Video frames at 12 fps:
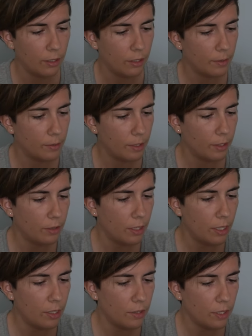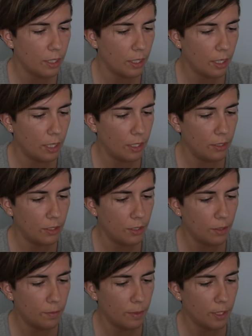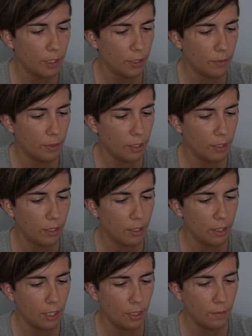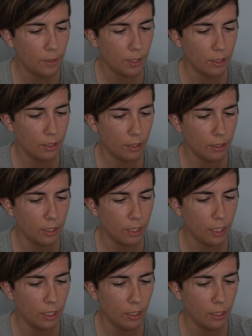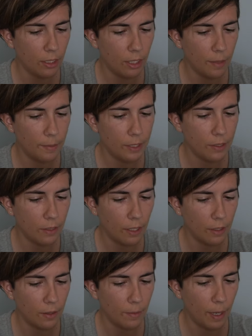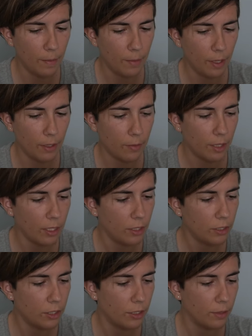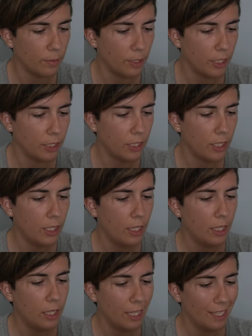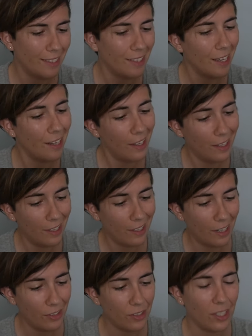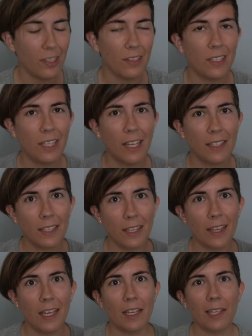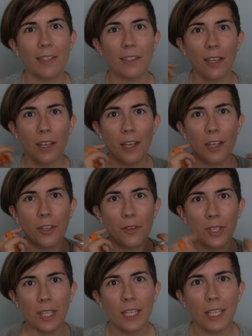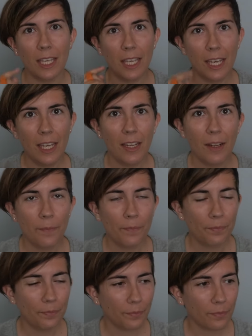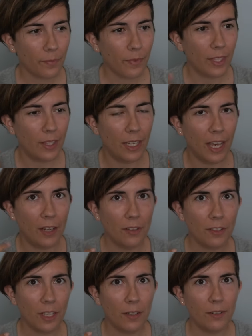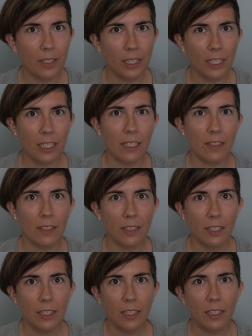Number three, using a toothbrush with your other hand, brush your dog's teeth on the opposite side of the BiteBlock, making sure to brush the inside and outside. See, that's the thing, is you can get the outside really easily,